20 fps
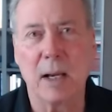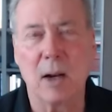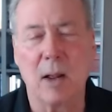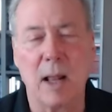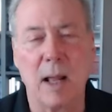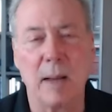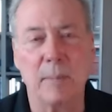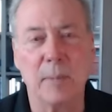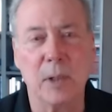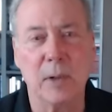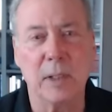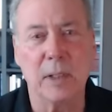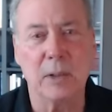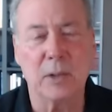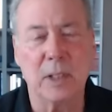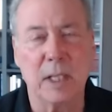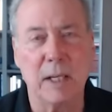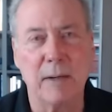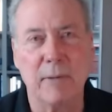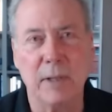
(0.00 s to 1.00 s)
All I'm doing
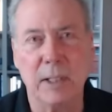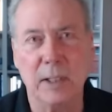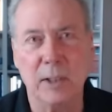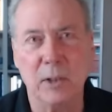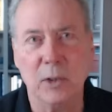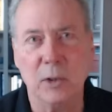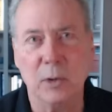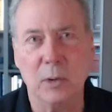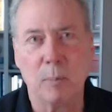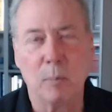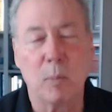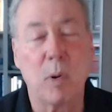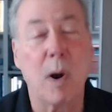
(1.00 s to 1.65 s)
is giving you